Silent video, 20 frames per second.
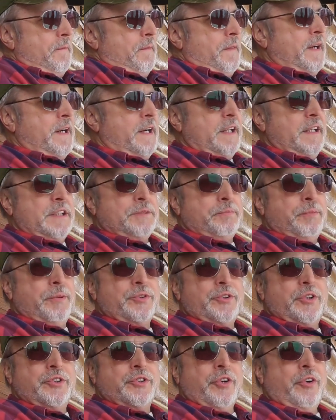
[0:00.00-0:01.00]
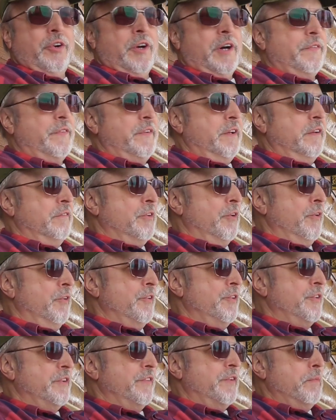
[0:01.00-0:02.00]
That's supposed to turn off the
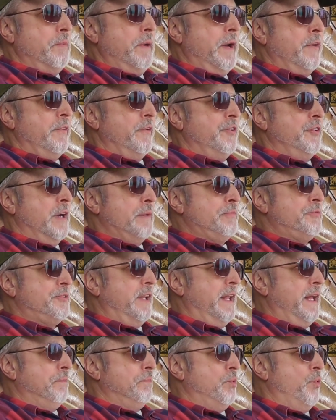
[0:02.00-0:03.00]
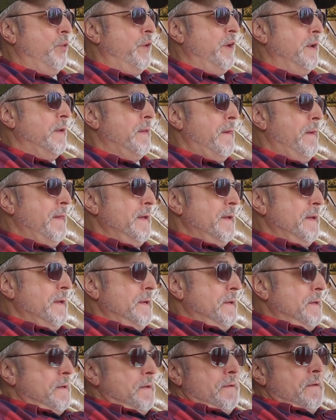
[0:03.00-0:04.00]
inverters if the battery drops to that point.
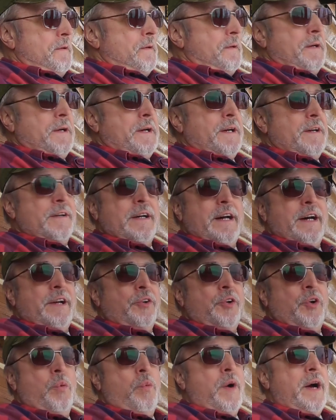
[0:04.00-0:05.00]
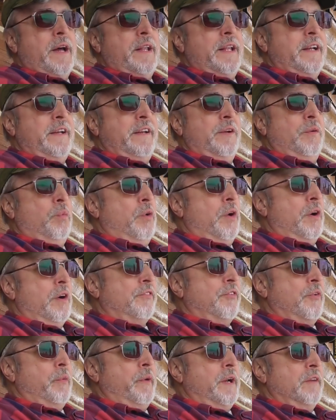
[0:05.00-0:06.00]
I don't know why that didn't work
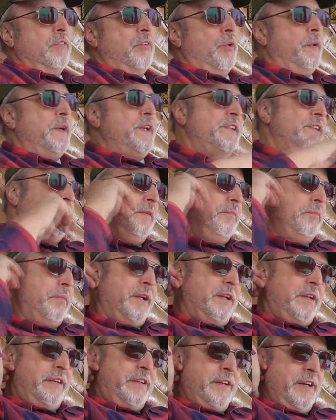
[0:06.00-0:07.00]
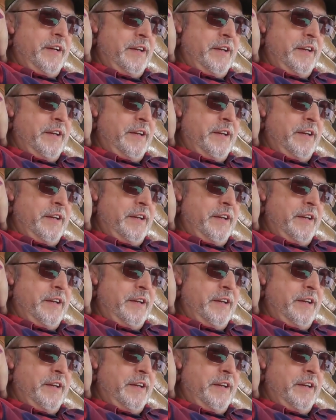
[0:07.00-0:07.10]
for whatever reason, but